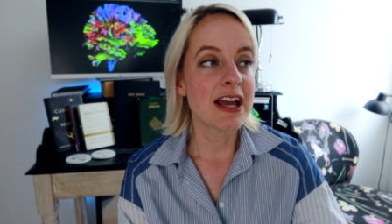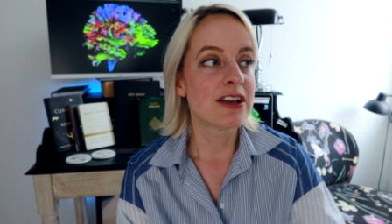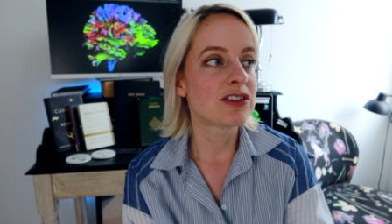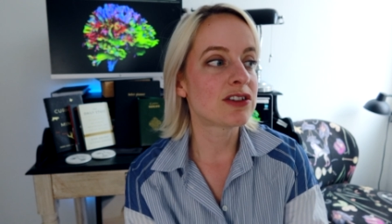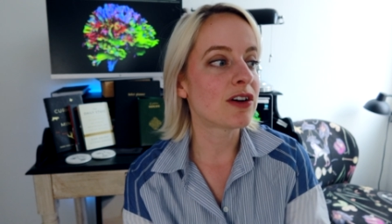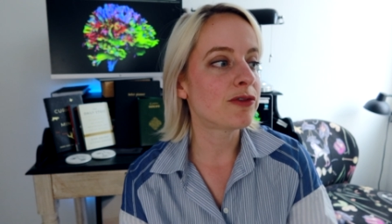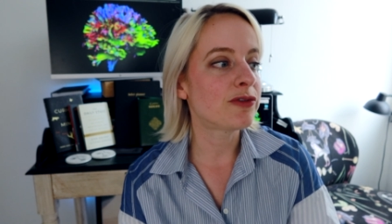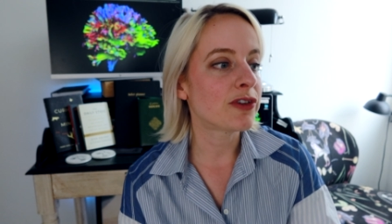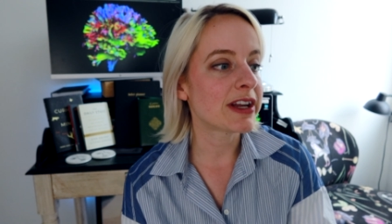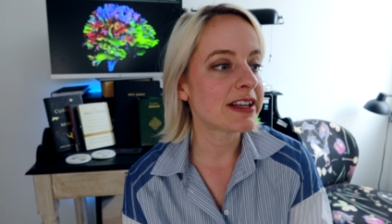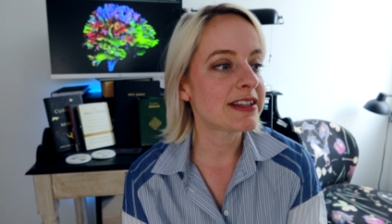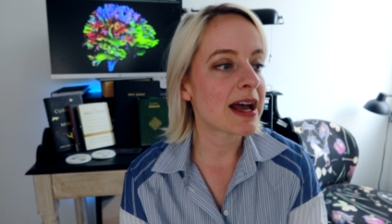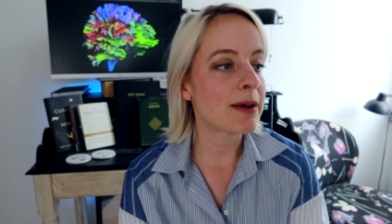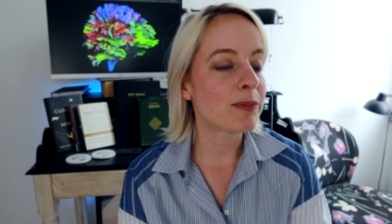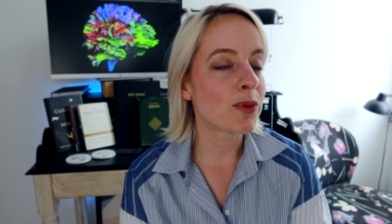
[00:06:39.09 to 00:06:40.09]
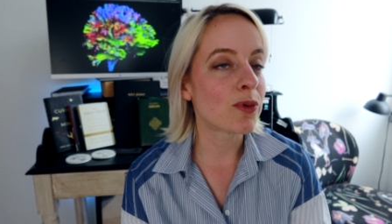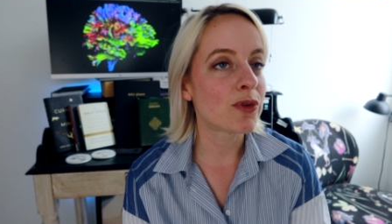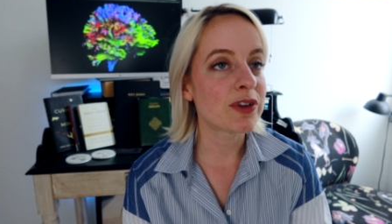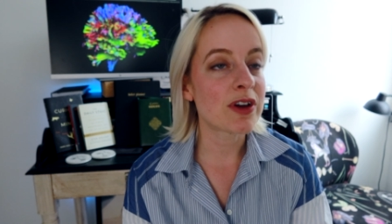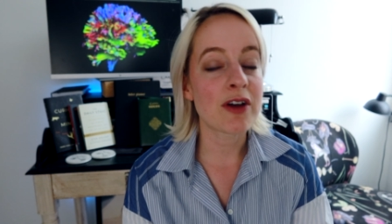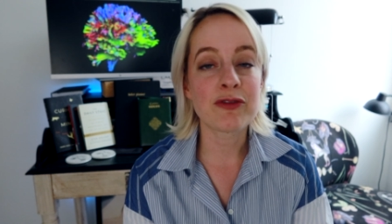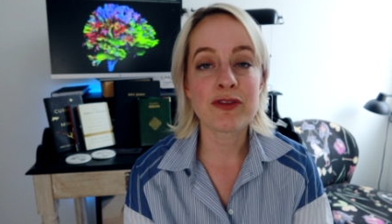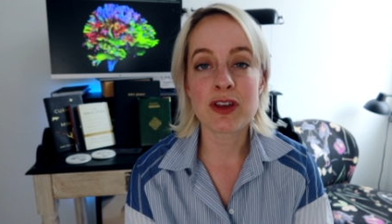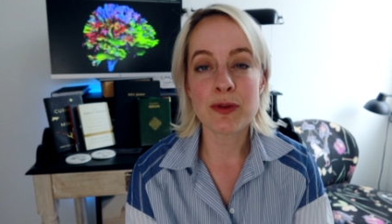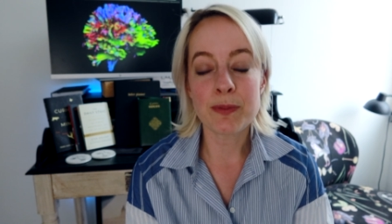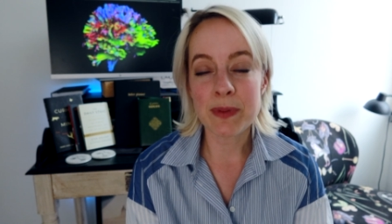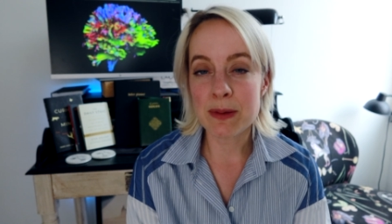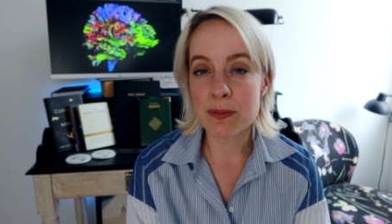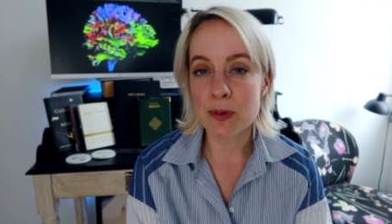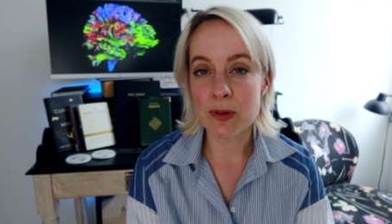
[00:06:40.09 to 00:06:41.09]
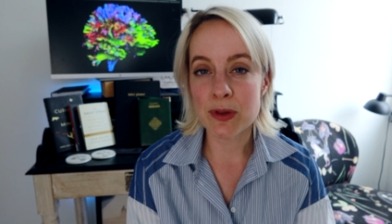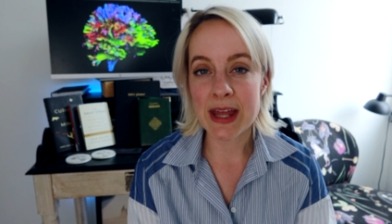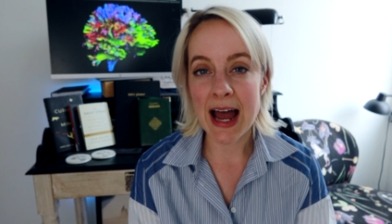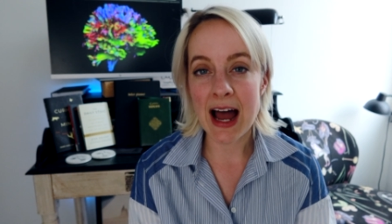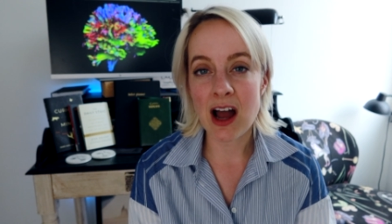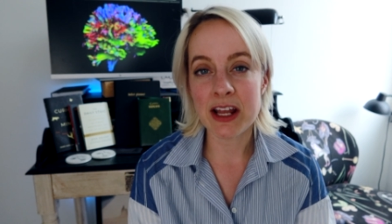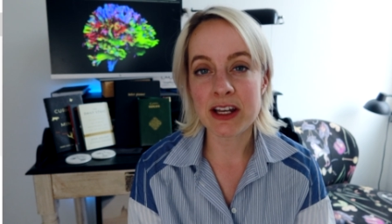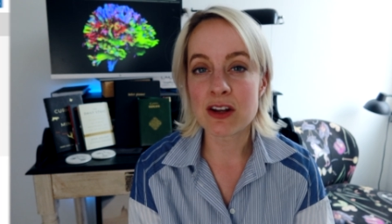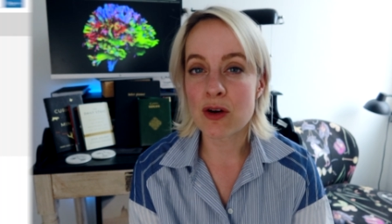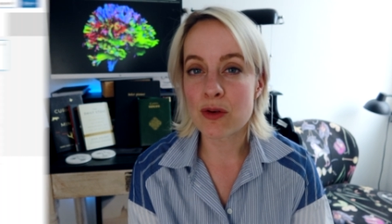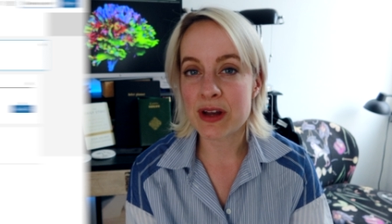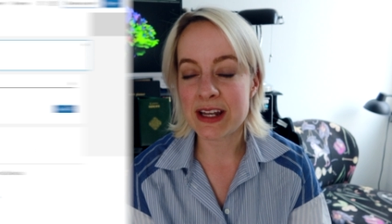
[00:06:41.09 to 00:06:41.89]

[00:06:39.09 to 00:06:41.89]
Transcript: So for example, a few people that I know